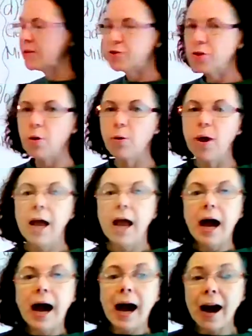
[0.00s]
So
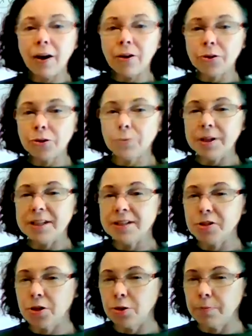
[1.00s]
how do we
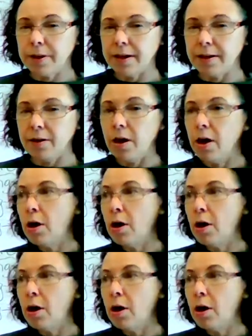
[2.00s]
determine